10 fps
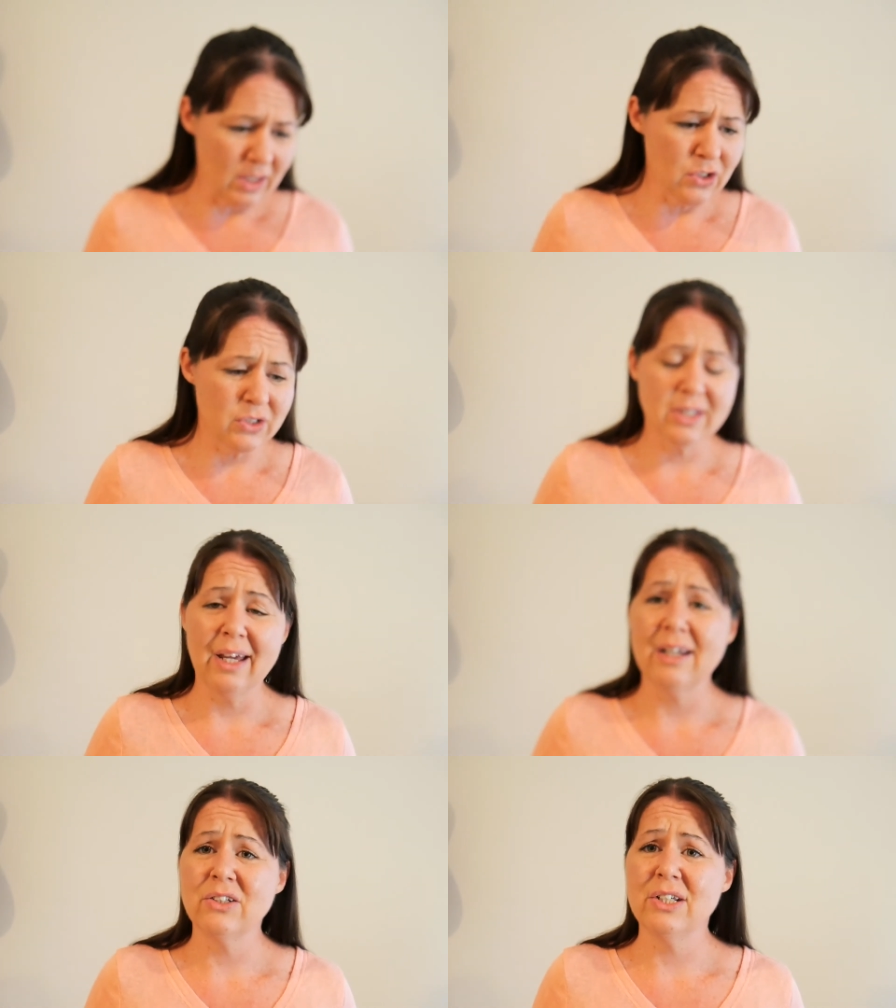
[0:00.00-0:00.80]
just
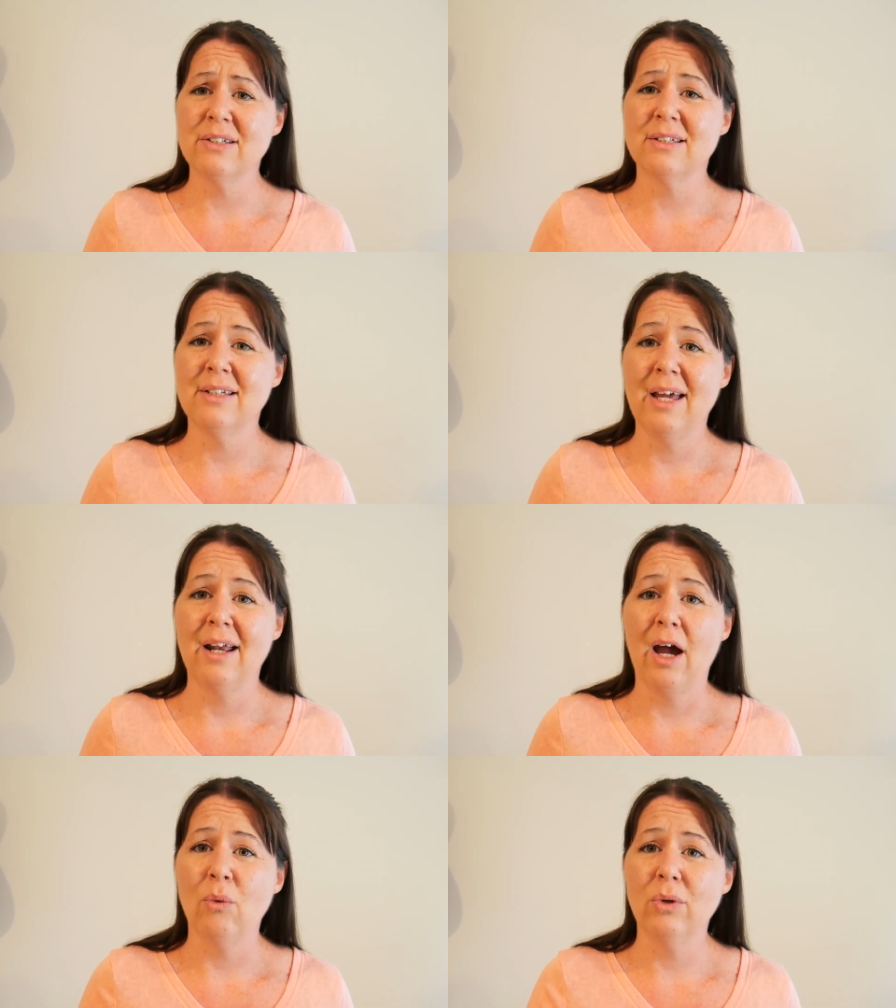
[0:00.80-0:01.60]
like Jesus
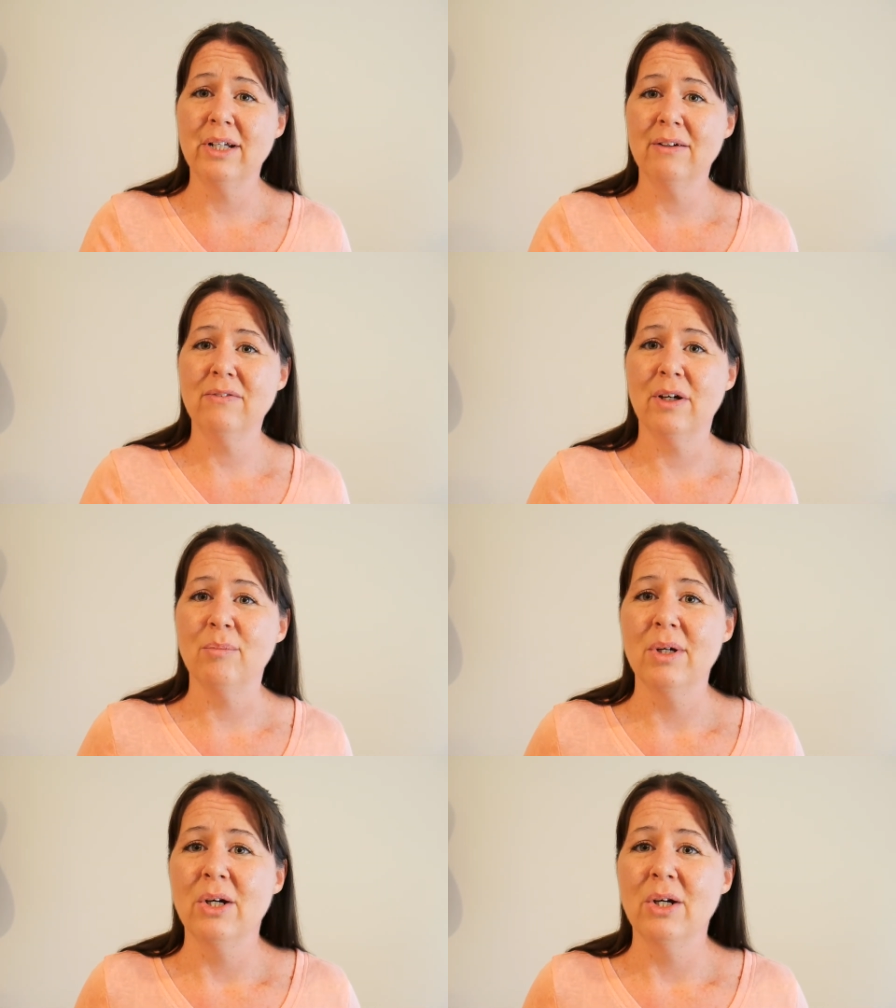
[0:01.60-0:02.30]
said, I will give them